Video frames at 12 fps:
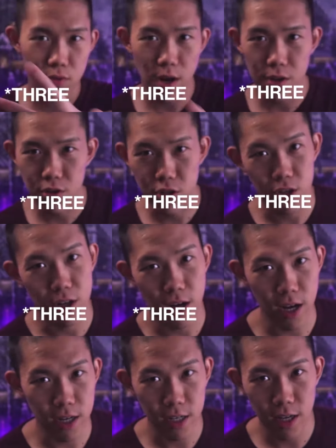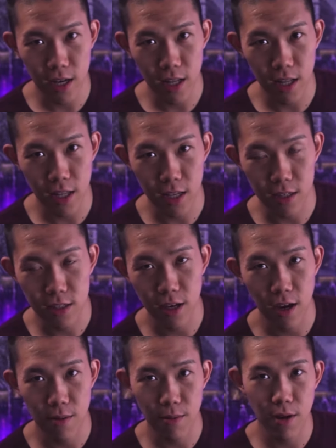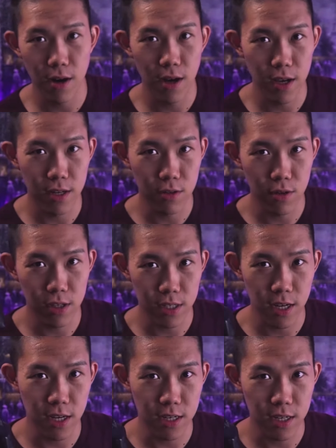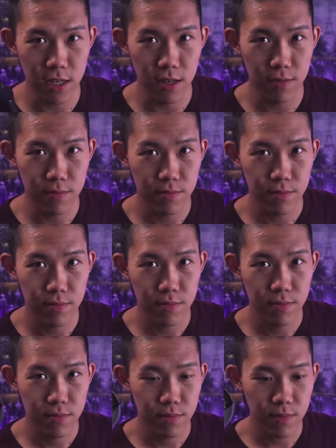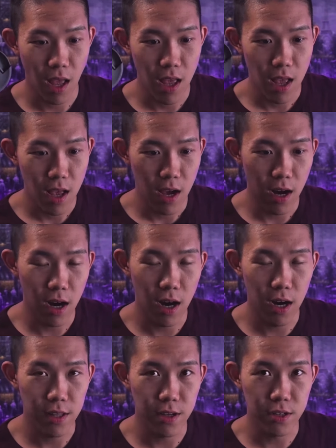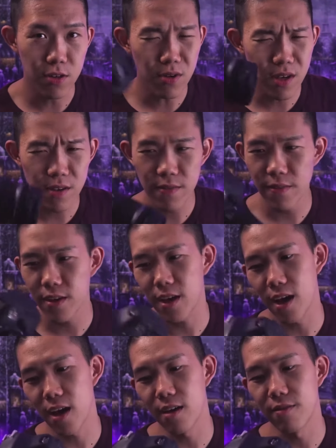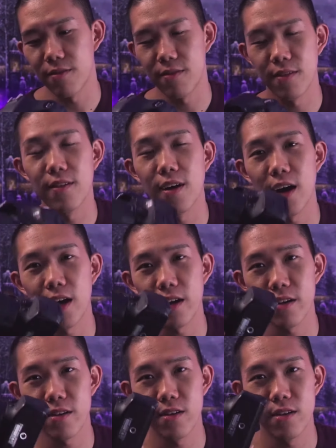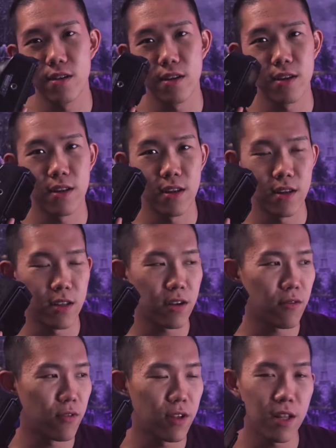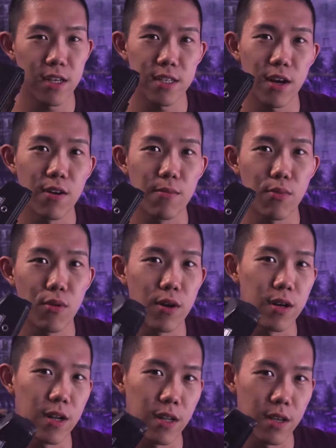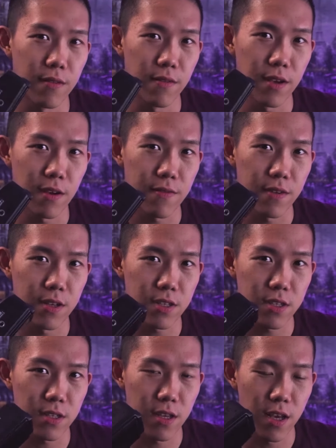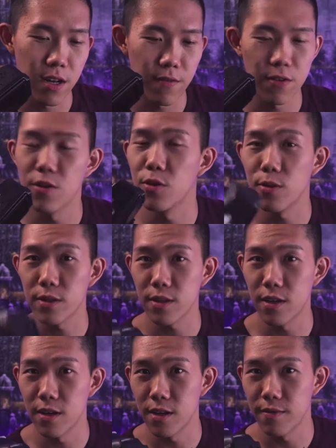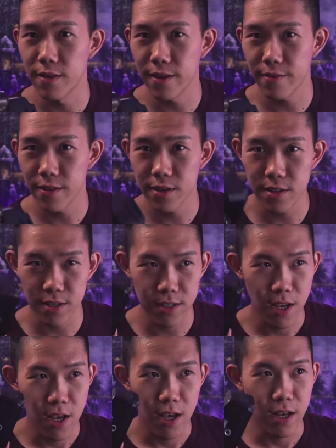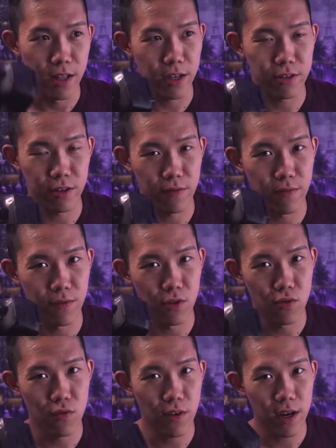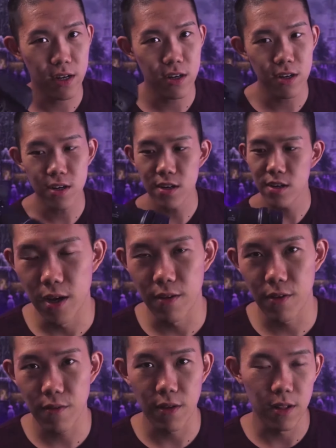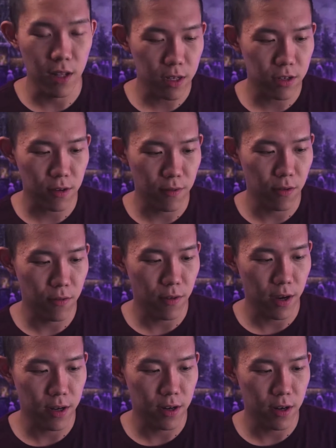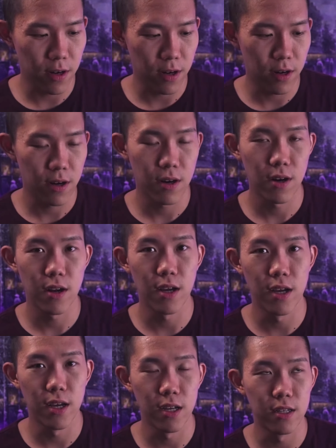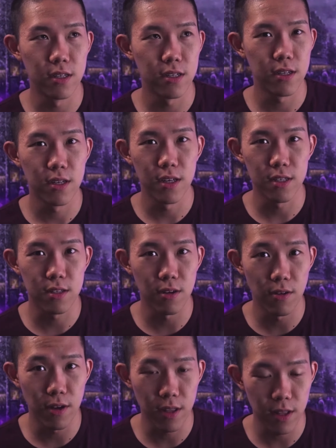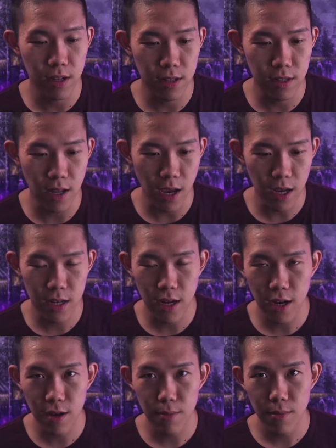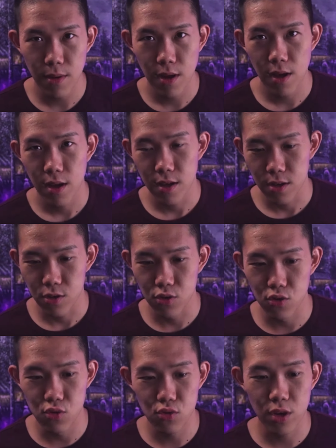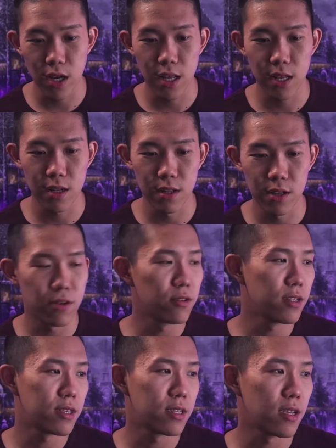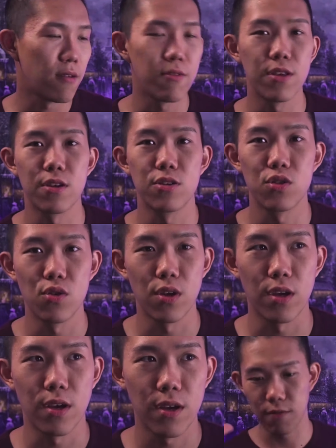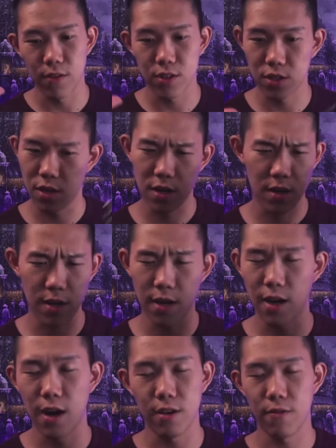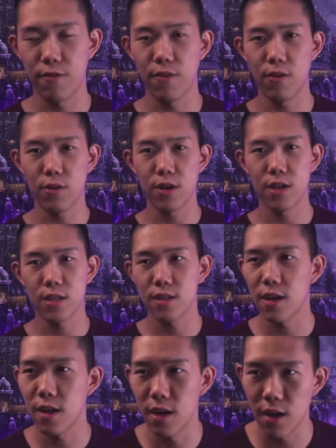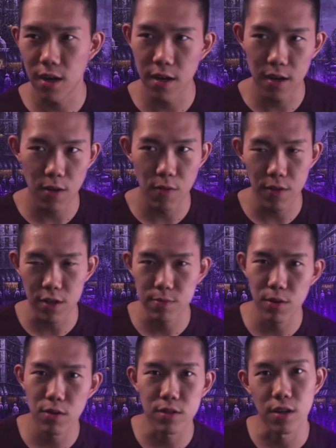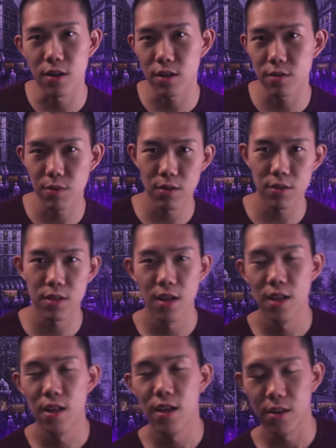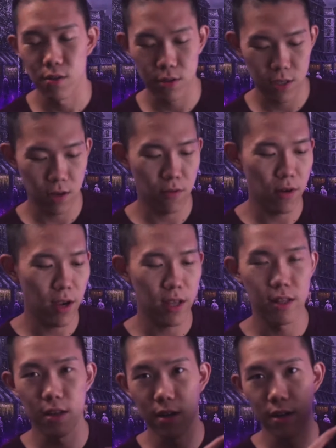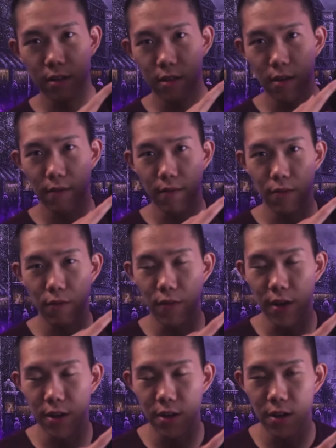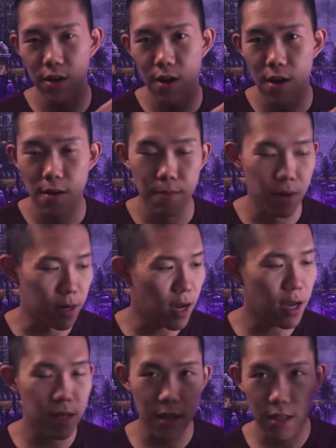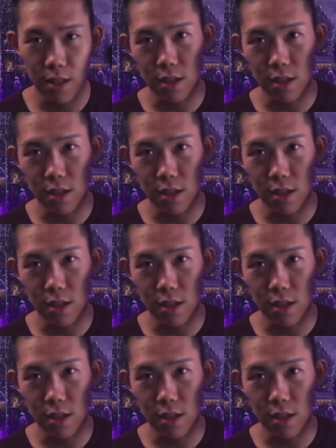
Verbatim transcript: why you should not get this camera in 2018. Uh, there's no EVF. I didn't realize how important EVF is. And if you don't know what an EVF is, is electric viewfinder. Uh, if you have an electric viewfinder and it's during the daytime, you can literally see everything you're shooting. If it's uh, out of focus, uh, overexposed, underexposed, you'll see it right in the viewfinder but not on